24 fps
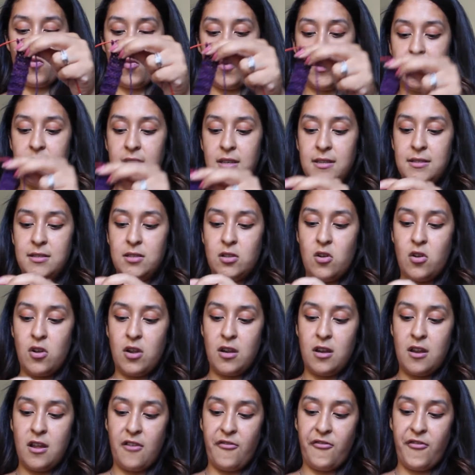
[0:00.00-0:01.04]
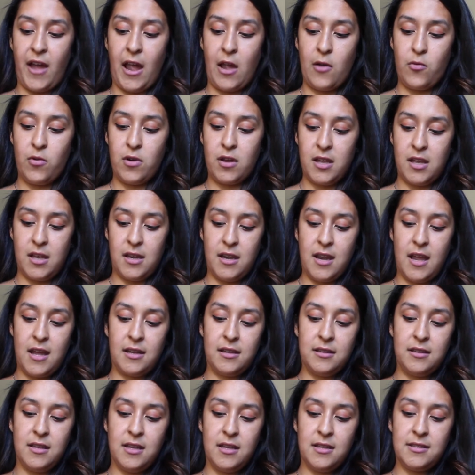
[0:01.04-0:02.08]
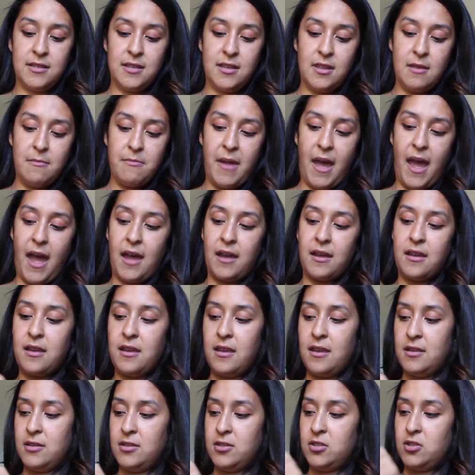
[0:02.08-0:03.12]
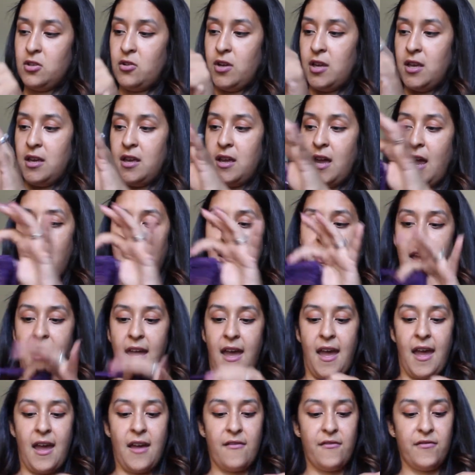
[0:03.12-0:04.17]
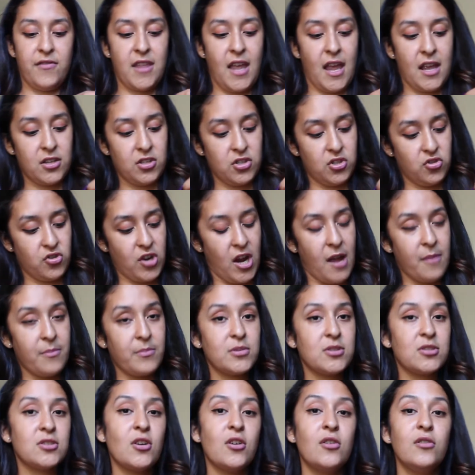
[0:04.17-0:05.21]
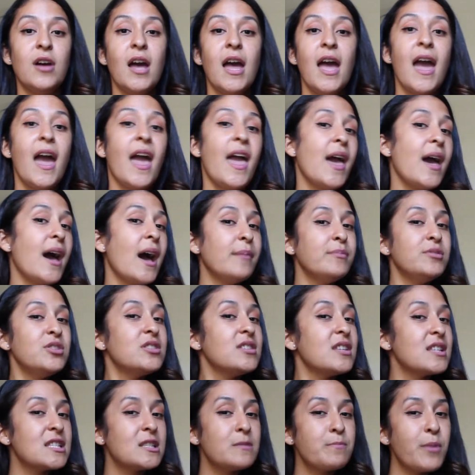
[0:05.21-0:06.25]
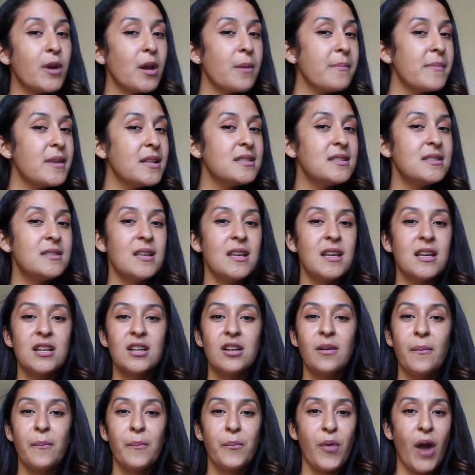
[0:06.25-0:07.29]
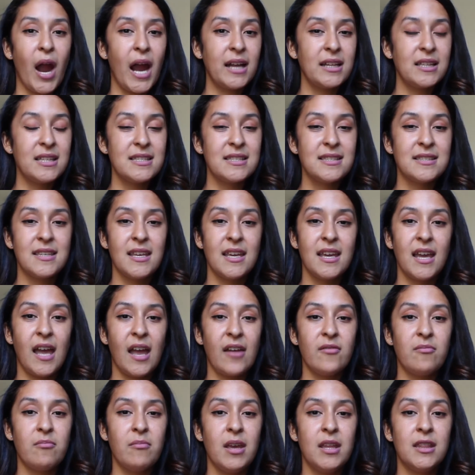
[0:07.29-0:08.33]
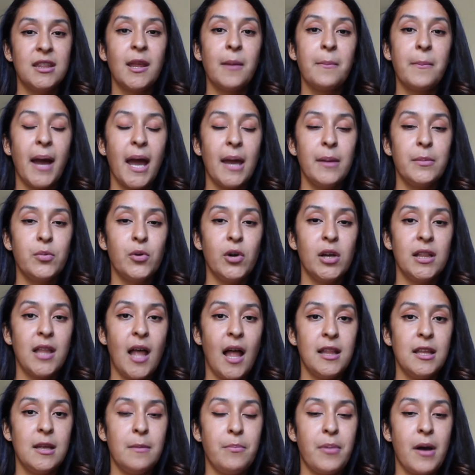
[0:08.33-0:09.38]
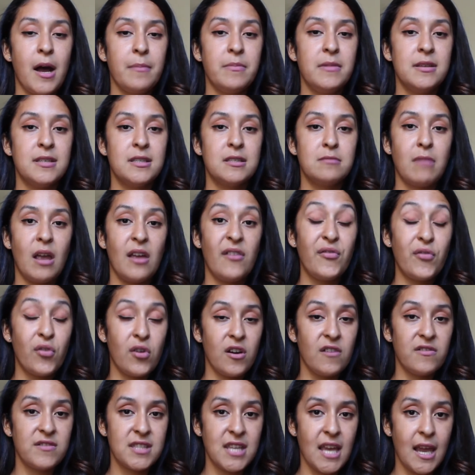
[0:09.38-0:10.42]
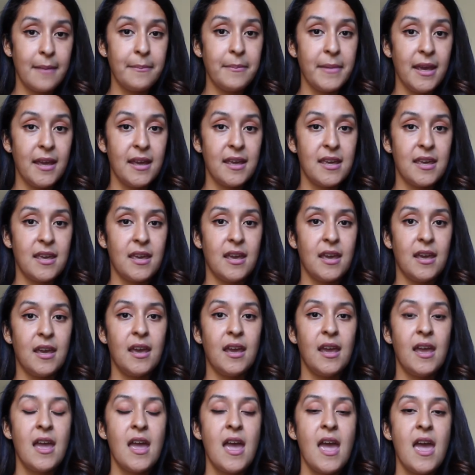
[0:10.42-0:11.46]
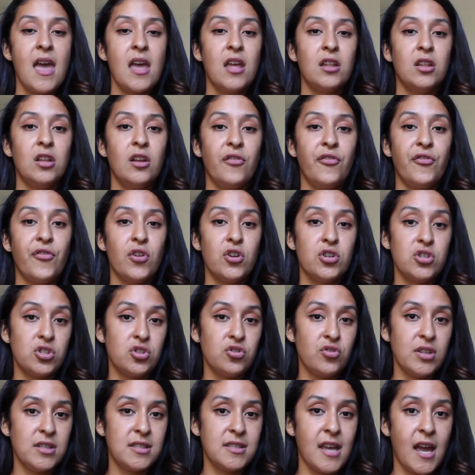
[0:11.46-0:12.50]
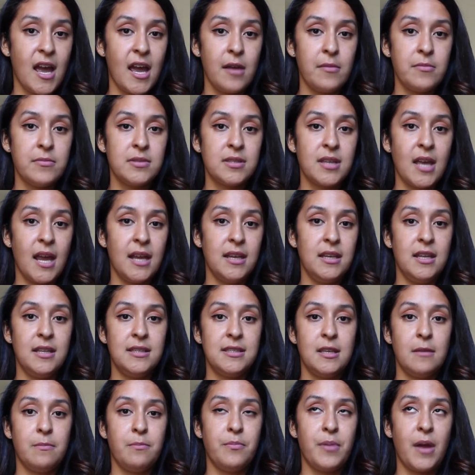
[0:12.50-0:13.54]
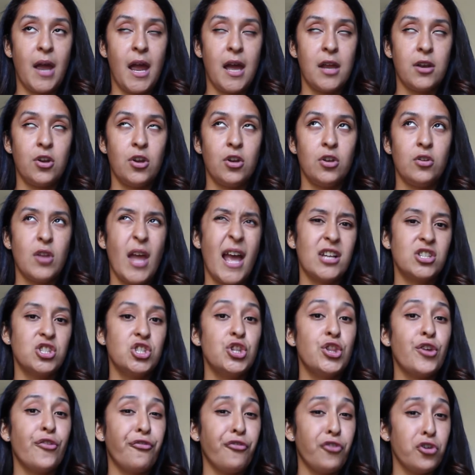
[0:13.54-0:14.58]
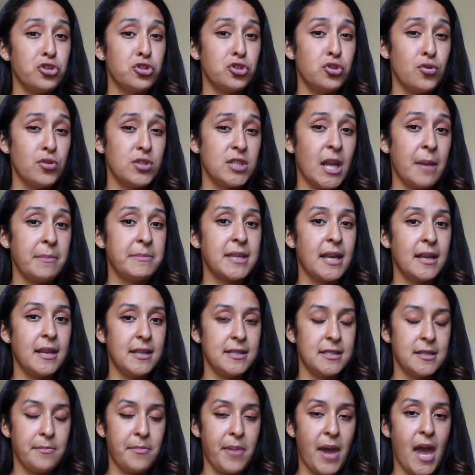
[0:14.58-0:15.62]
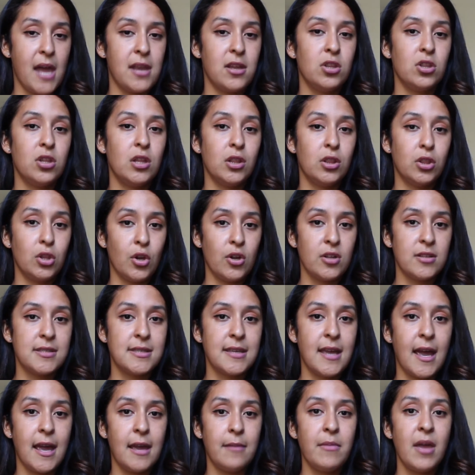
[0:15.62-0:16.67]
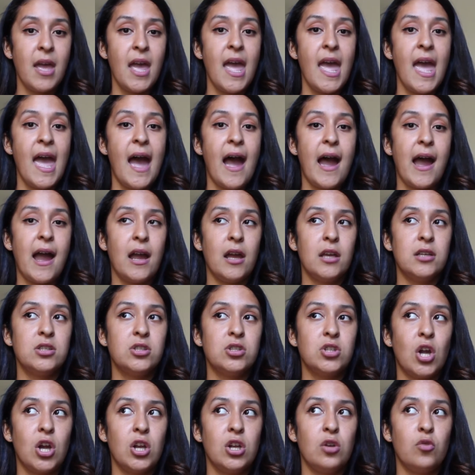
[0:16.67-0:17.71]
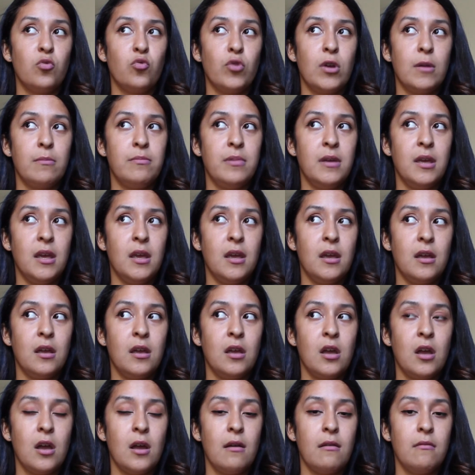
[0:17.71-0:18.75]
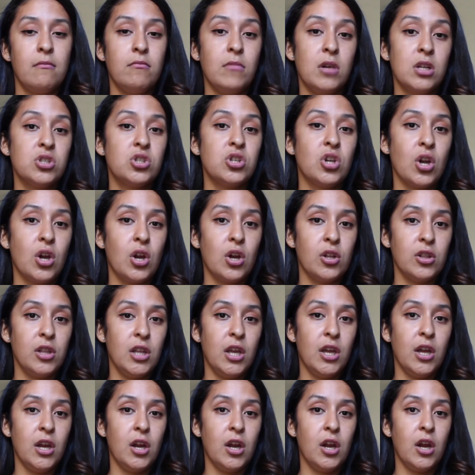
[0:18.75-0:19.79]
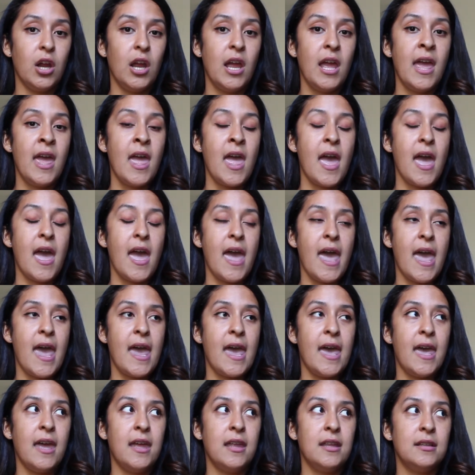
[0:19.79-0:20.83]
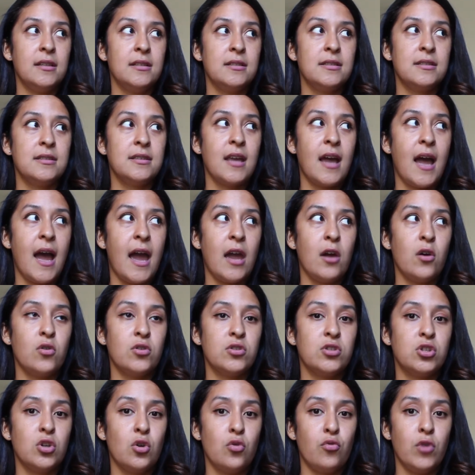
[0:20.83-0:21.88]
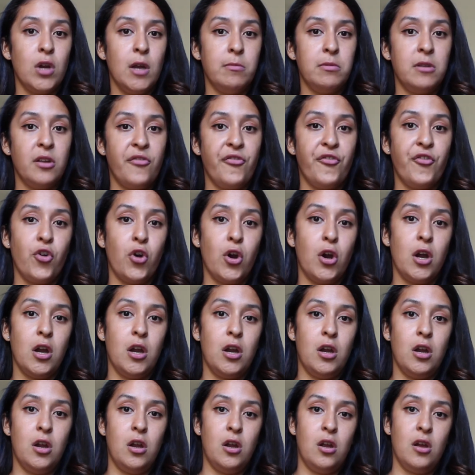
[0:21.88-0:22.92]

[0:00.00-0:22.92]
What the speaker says: once it's long enough, I will connect it to the back so it could kind of have that strap. So I'm just experimenting, practicing. I've made the My Boy Lollipop. This is my 4th time making it. The first 3 times I knit to pattern. Actually, the first 2 times I knit to pattern. The 3rd time I started ribbing much earlier, and I also ribbed for